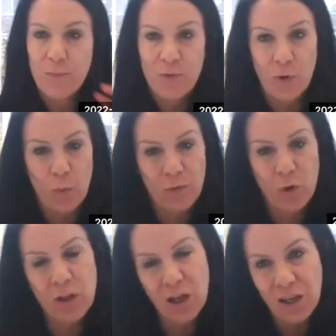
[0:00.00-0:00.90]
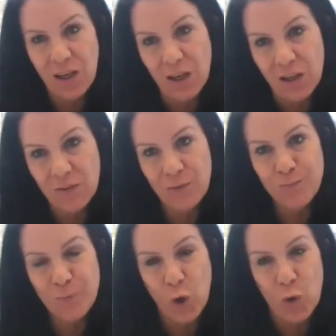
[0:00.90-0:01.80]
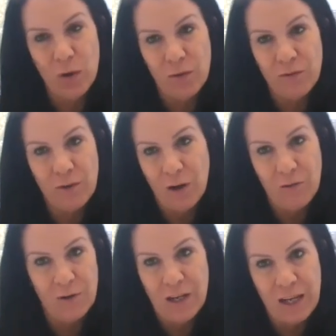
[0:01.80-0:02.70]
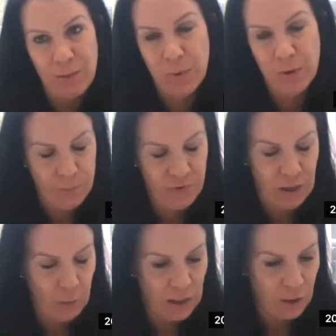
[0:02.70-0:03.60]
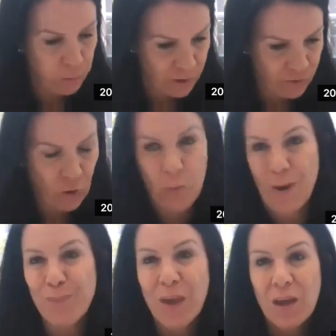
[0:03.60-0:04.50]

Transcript: So we've got young kids who have currently, particularly glioblastoma,